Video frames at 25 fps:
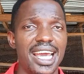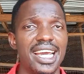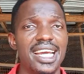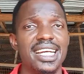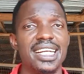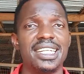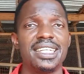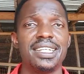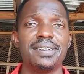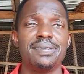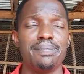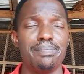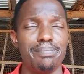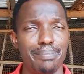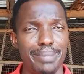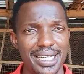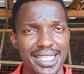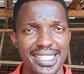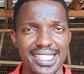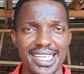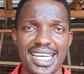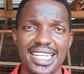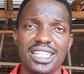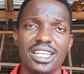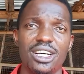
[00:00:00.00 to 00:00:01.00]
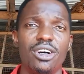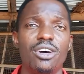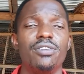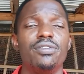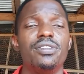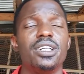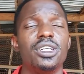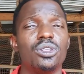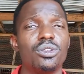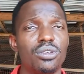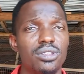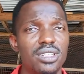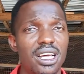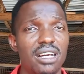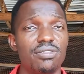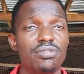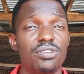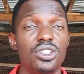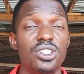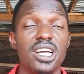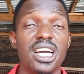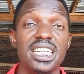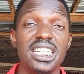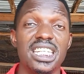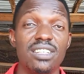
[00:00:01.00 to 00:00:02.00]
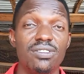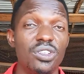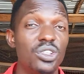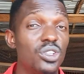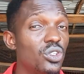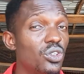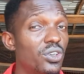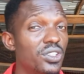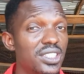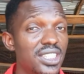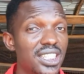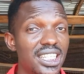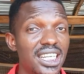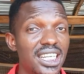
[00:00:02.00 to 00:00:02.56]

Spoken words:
10% of the total feed you are giving to your